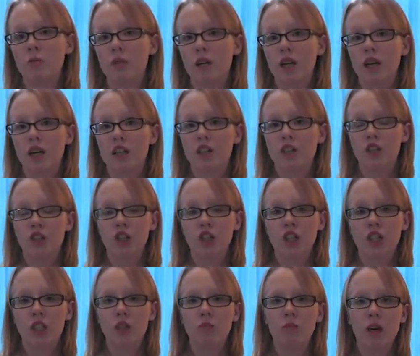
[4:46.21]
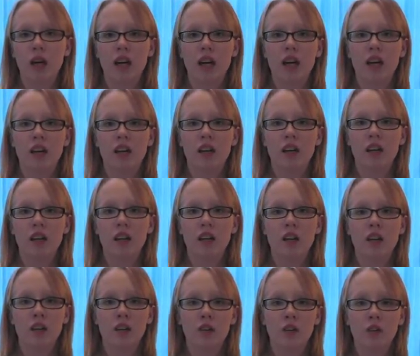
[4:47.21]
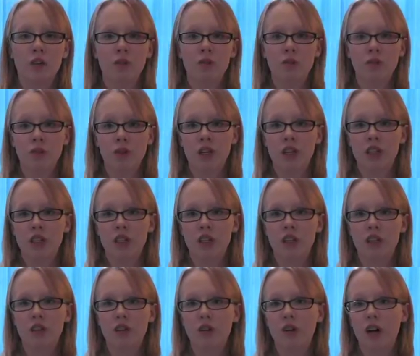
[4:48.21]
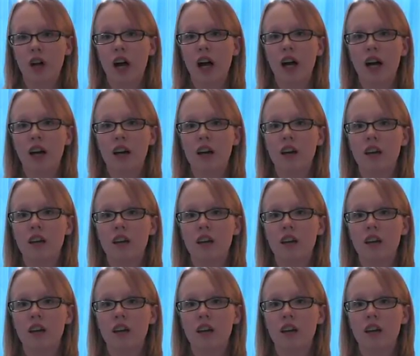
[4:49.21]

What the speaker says: because she made the little freak cry.